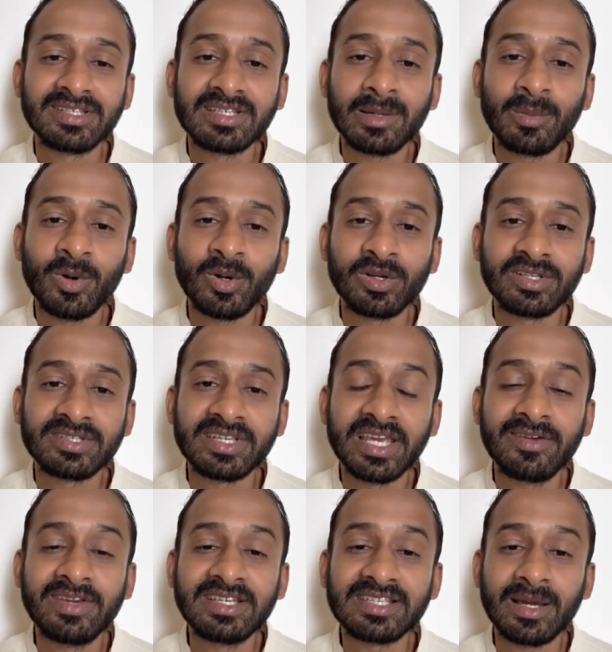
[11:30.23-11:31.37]
about
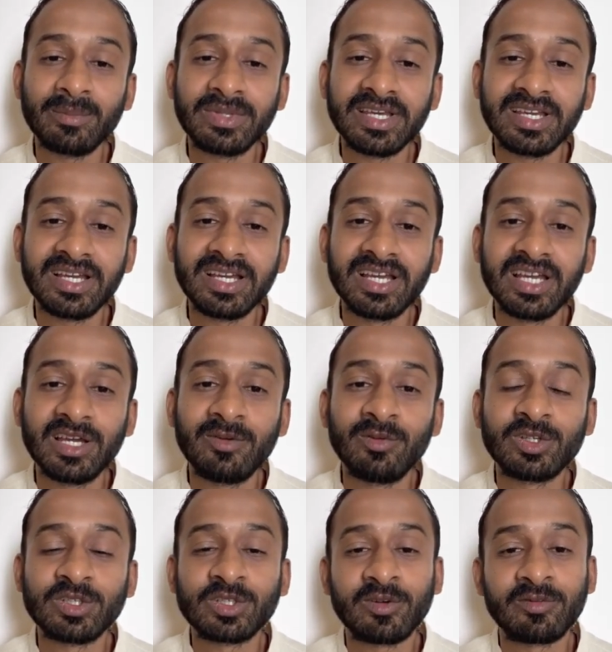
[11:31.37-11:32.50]
saving something
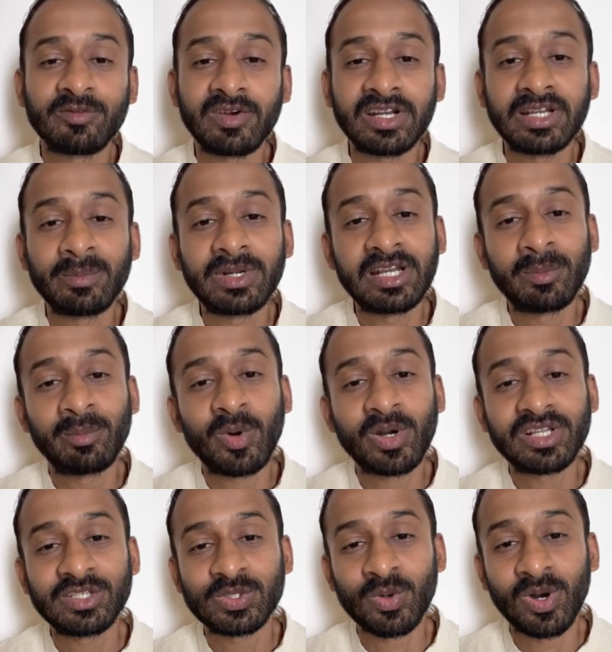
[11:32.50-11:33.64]
which is of fundamental
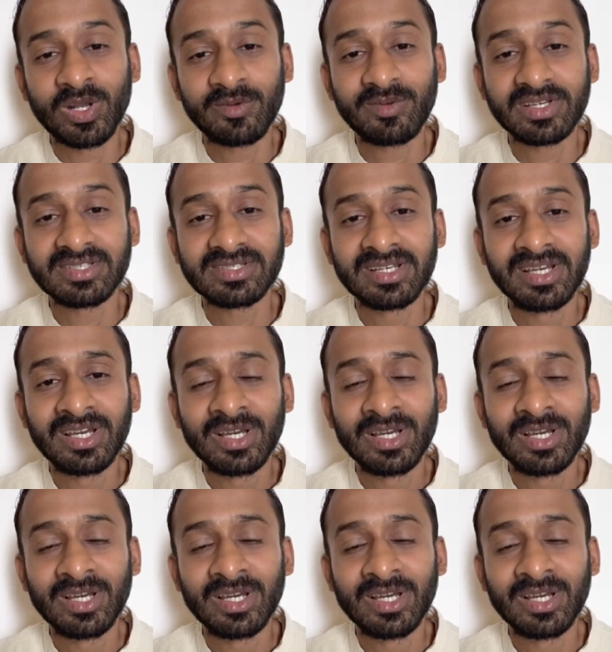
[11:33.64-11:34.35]
importance to all of us.